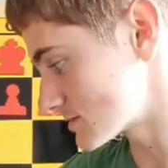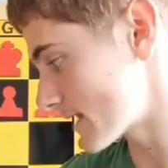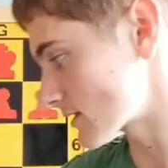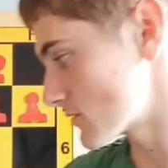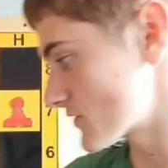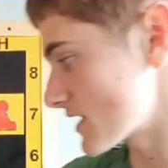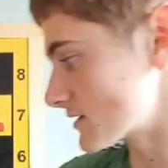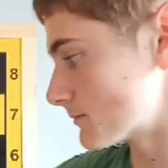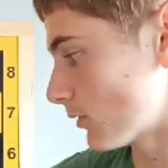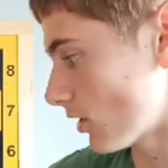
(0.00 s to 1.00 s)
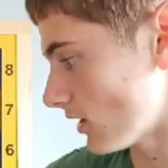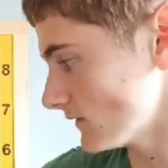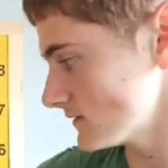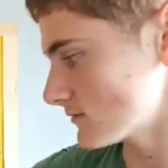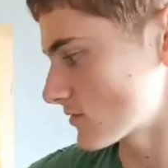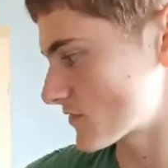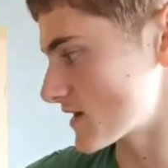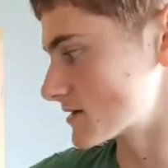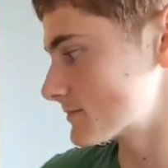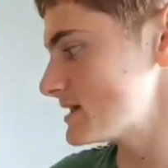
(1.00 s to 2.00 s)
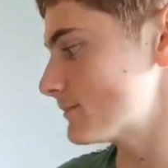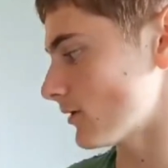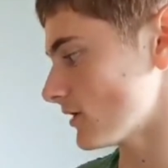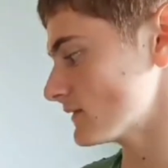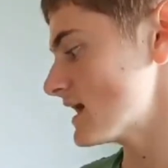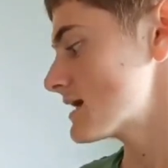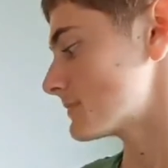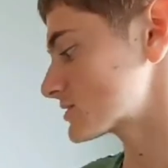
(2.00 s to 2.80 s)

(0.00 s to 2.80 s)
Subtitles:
back with their pawn, with their b-pawn, but